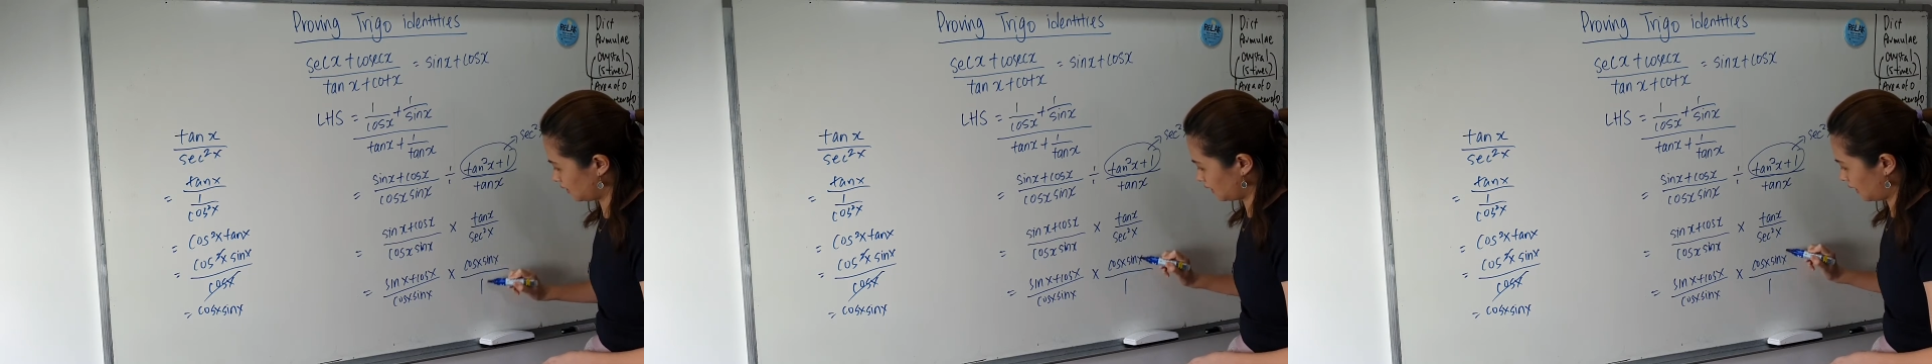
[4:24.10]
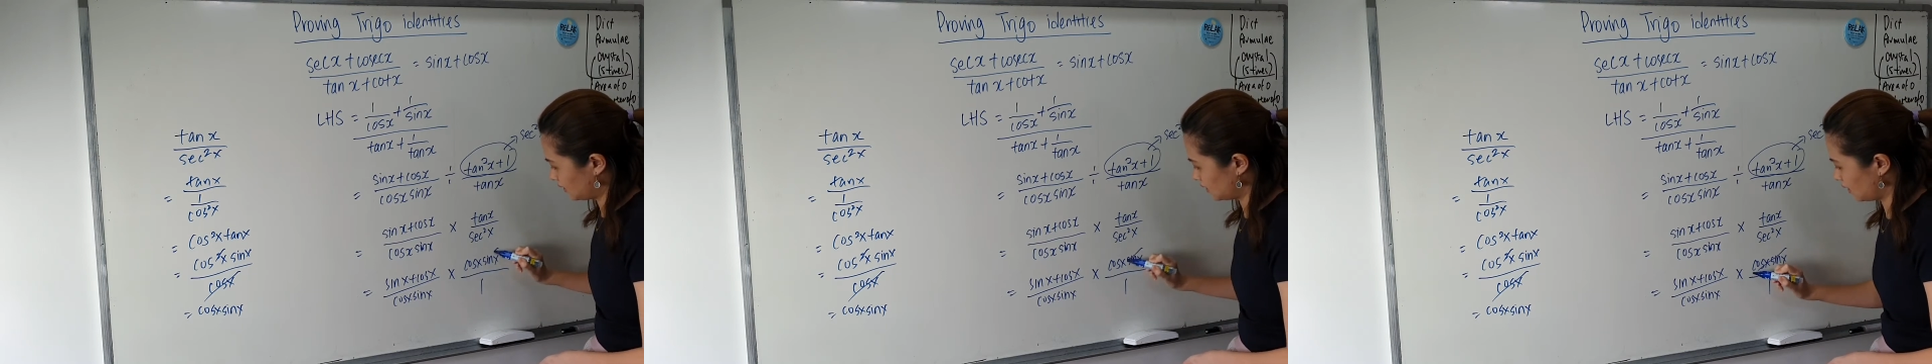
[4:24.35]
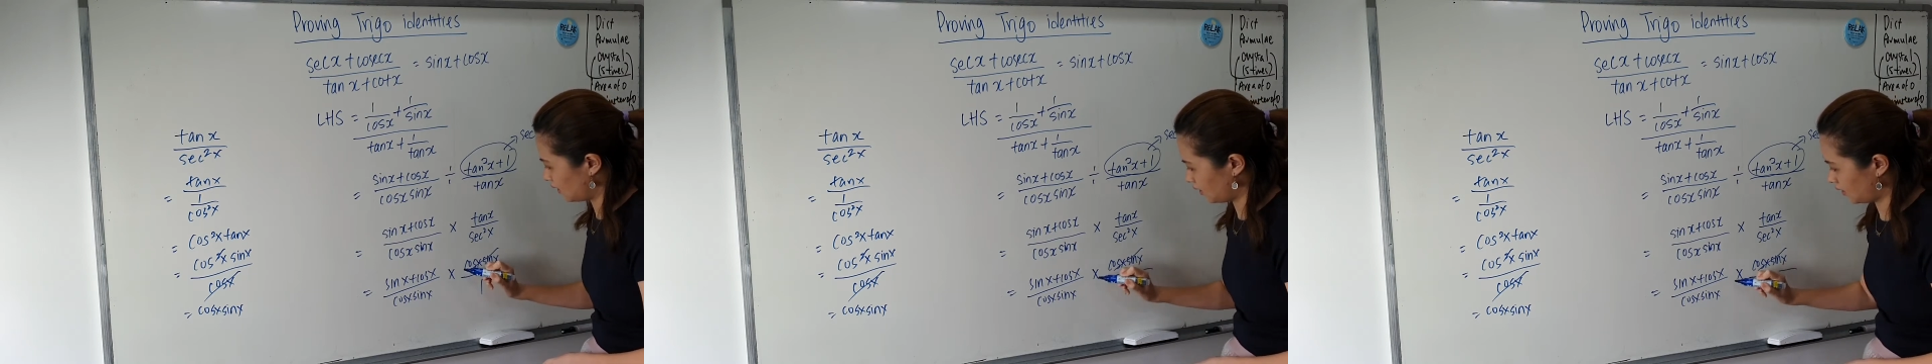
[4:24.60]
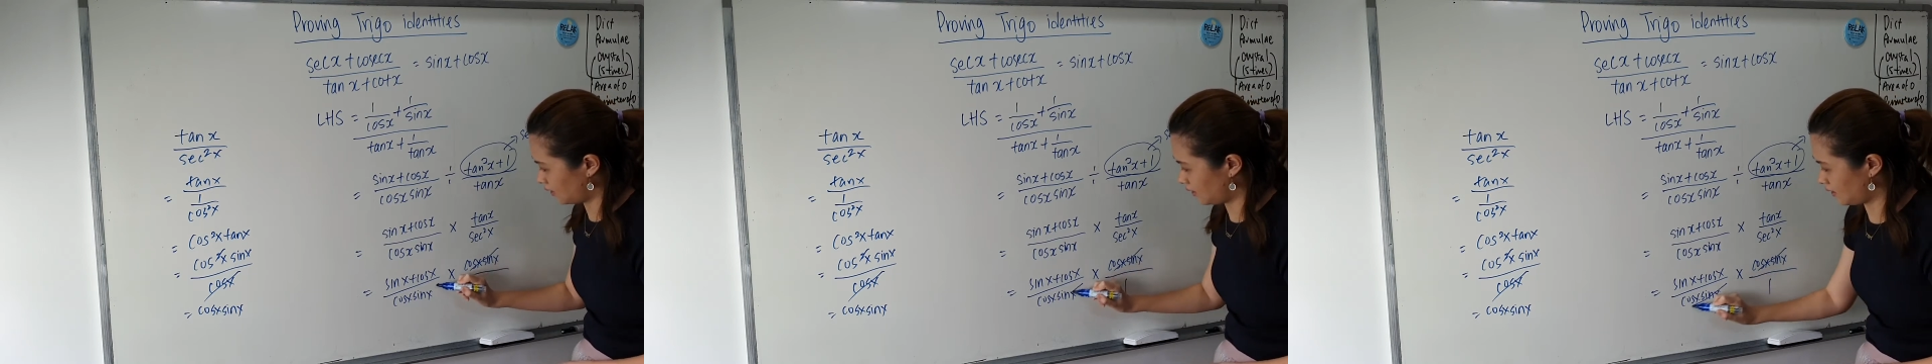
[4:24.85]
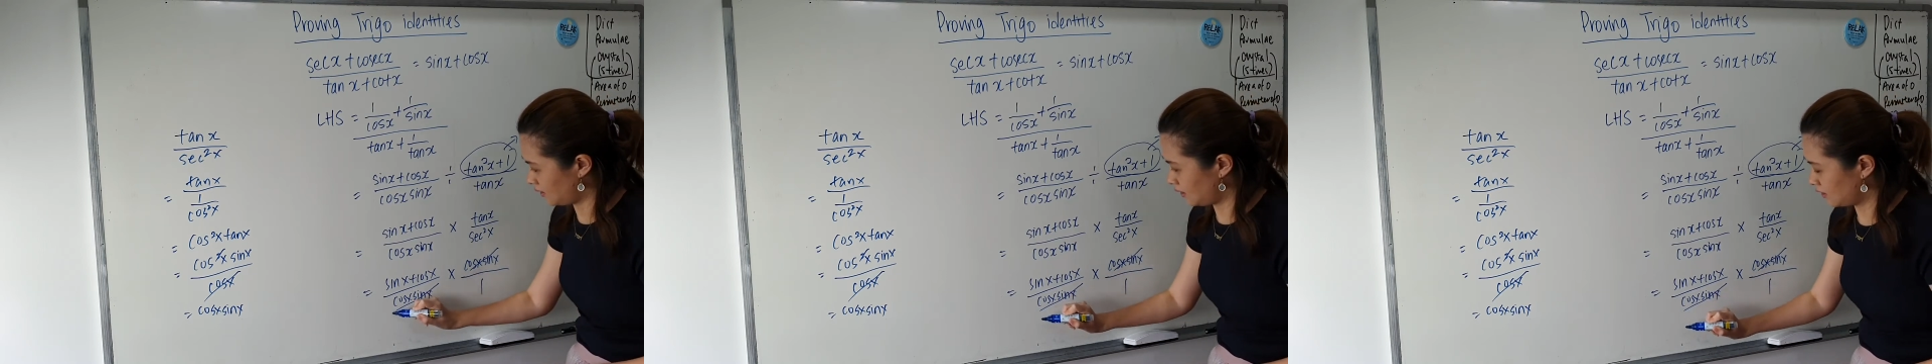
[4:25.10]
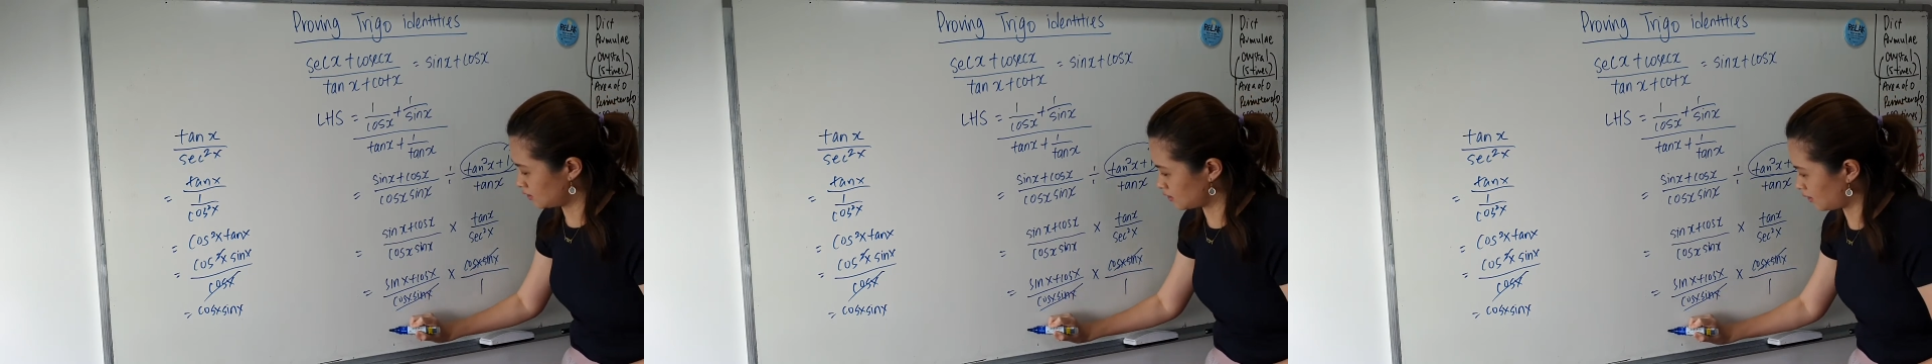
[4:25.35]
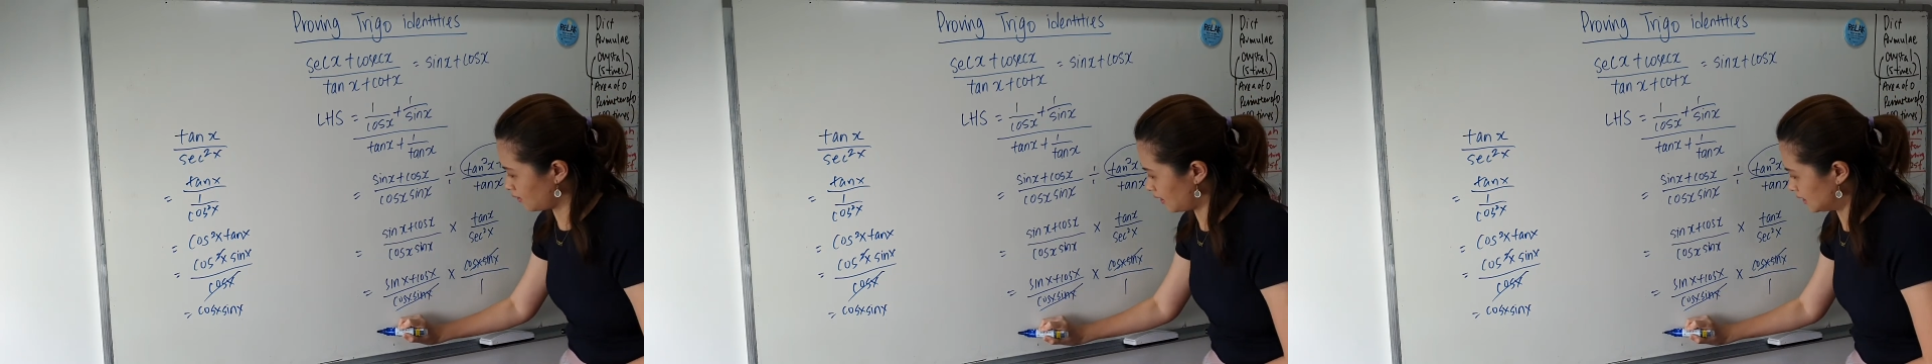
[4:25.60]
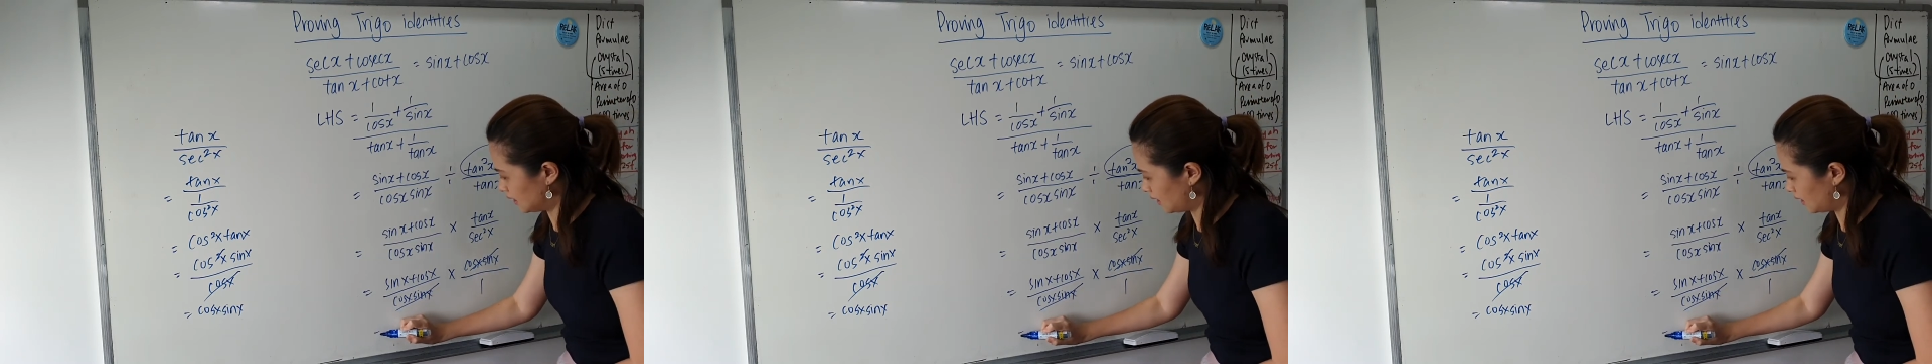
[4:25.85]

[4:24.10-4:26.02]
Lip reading: cancel. So it's